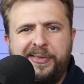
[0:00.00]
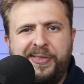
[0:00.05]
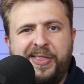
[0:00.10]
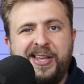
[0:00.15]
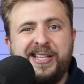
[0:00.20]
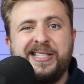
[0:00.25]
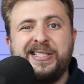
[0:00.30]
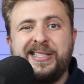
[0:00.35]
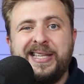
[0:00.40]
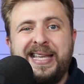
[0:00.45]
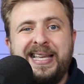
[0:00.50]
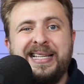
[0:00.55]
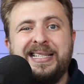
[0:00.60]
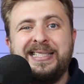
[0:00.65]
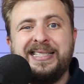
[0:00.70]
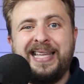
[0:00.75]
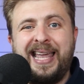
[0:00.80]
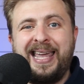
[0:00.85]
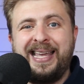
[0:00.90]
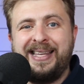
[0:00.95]
These
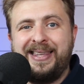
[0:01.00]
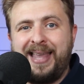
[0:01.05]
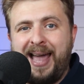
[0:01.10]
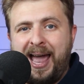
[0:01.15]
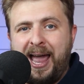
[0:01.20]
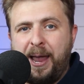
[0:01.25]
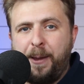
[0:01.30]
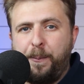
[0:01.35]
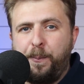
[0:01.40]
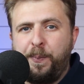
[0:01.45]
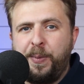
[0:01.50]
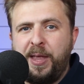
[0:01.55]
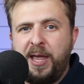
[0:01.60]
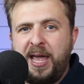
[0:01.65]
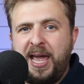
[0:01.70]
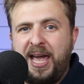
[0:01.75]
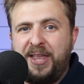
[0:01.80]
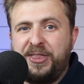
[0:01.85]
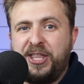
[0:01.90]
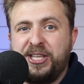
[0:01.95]
things take time.
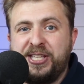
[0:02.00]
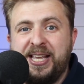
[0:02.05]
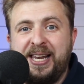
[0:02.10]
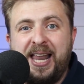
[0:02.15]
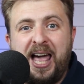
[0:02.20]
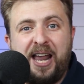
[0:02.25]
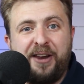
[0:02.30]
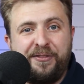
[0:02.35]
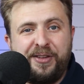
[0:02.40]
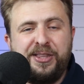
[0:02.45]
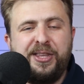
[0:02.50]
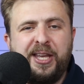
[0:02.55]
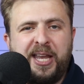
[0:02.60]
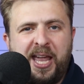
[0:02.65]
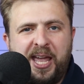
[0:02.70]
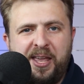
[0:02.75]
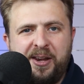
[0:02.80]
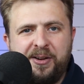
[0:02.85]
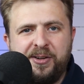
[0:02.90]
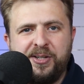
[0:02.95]
And there's a lot of
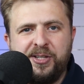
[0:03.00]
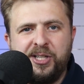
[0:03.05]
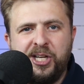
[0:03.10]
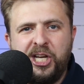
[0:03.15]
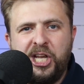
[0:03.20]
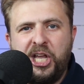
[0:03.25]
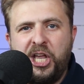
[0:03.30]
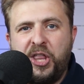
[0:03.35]
indicators